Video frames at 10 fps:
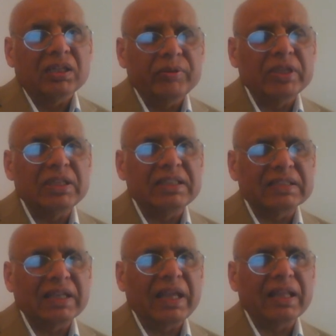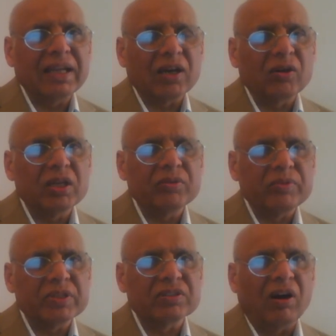really say they are going to
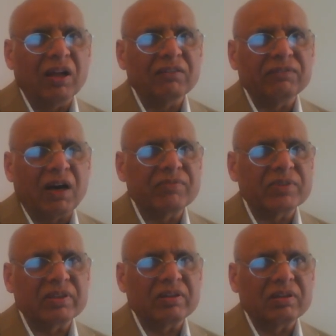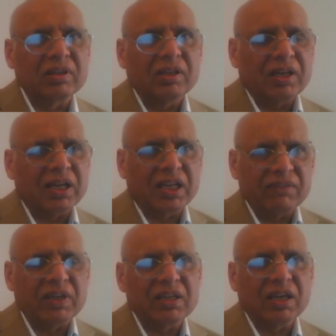resolve after a
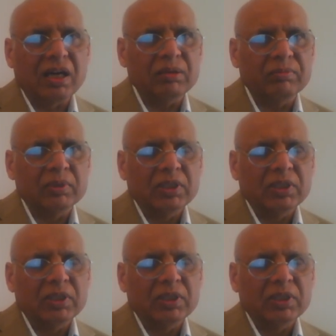given time.